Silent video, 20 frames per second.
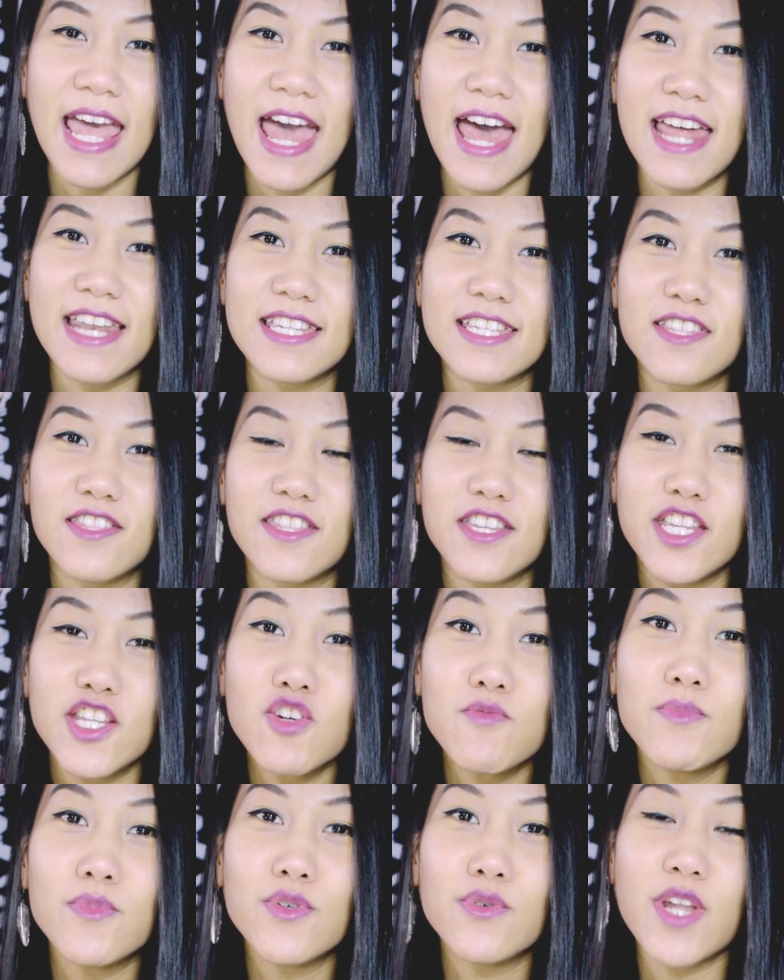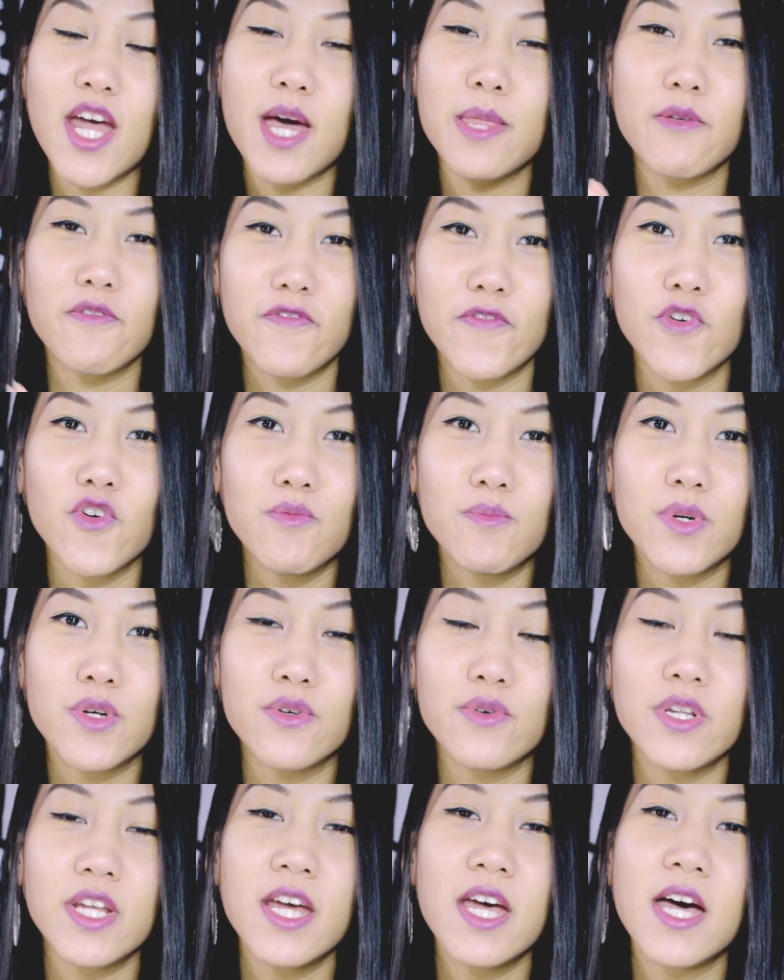and the new moon and the full
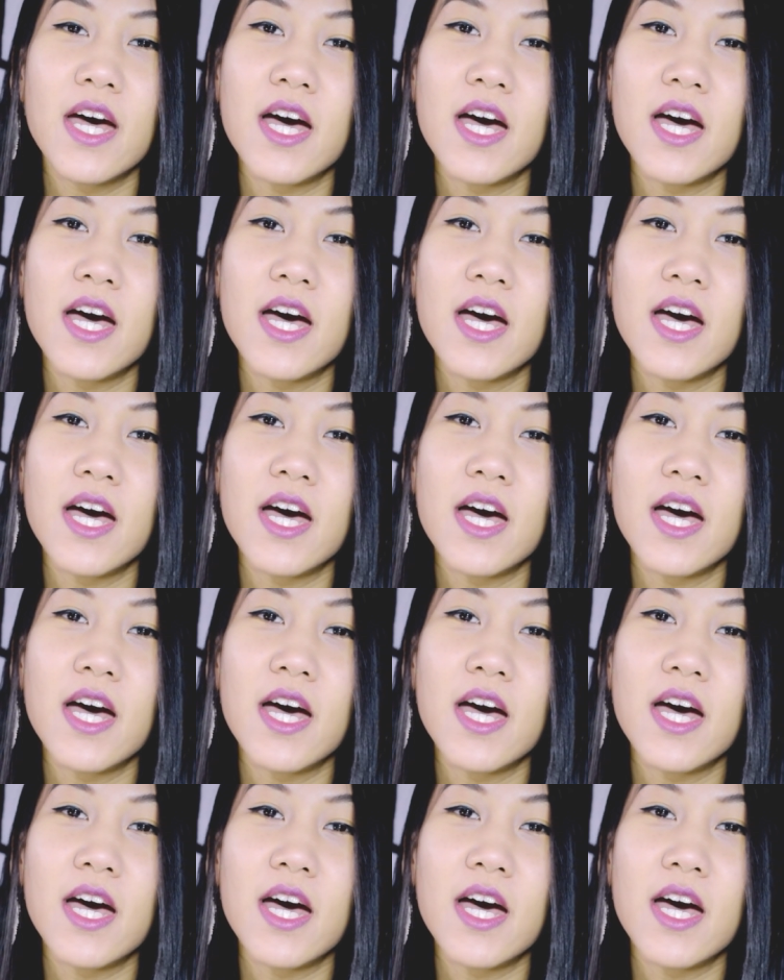moon